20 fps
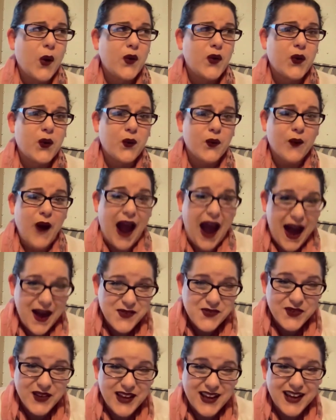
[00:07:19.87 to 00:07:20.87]

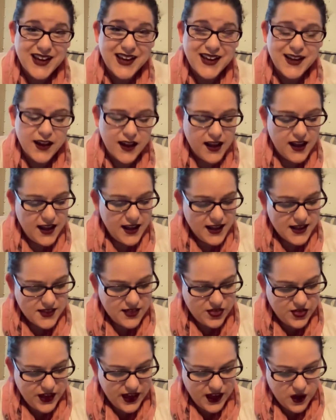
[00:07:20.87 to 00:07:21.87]
graphic
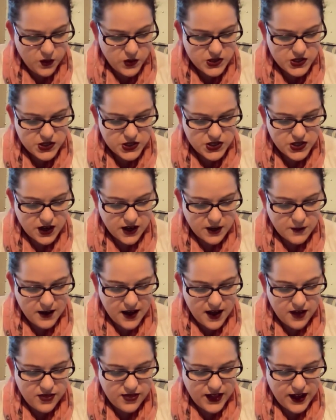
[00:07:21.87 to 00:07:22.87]
thing where she's talking about
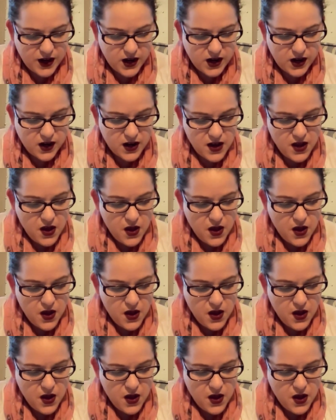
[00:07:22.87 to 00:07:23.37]
how their